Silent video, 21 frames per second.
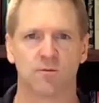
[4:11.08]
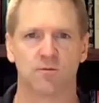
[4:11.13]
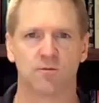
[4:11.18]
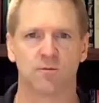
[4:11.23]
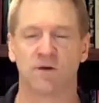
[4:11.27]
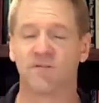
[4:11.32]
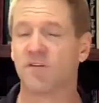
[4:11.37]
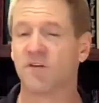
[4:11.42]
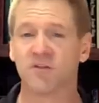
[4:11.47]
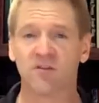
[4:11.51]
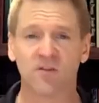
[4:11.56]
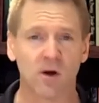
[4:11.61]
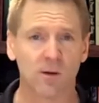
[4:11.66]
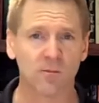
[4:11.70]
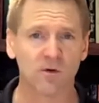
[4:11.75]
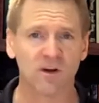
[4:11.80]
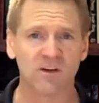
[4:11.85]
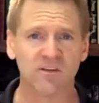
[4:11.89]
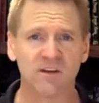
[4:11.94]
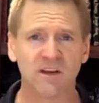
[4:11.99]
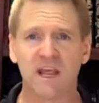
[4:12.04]
but for some
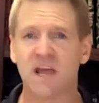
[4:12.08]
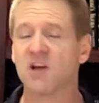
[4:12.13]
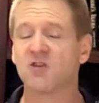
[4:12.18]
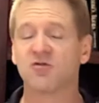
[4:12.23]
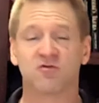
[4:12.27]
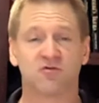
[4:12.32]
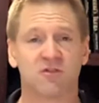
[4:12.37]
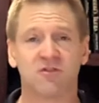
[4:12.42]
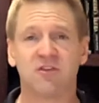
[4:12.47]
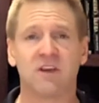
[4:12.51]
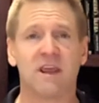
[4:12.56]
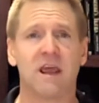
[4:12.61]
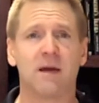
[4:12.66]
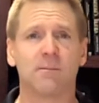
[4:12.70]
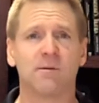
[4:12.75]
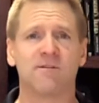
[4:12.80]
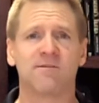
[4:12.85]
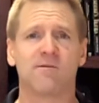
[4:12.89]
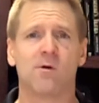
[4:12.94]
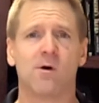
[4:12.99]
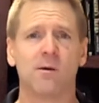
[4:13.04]
reason just can't
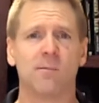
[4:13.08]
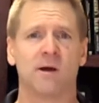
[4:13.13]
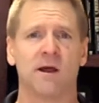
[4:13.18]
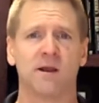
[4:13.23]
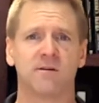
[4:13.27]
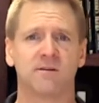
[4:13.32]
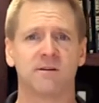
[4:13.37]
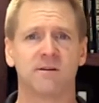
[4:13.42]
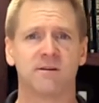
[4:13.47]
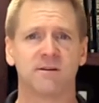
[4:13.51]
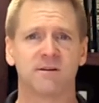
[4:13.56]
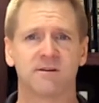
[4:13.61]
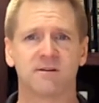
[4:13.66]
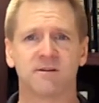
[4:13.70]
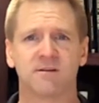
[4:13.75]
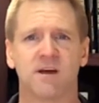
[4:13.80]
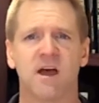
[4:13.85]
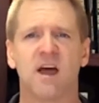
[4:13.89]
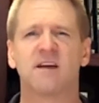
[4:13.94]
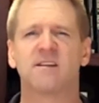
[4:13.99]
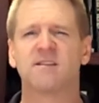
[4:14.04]
perform it.
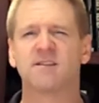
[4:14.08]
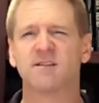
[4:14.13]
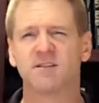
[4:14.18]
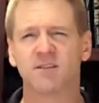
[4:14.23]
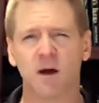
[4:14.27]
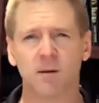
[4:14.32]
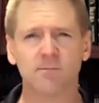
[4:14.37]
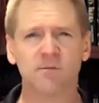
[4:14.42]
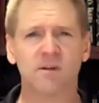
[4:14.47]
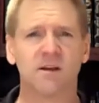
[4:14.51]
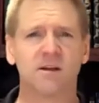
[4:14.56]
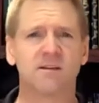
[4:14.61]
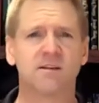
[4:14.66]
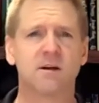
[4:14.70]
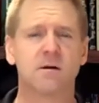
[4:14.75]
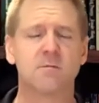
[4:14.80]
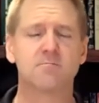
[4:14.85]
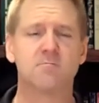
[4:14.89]
Something in their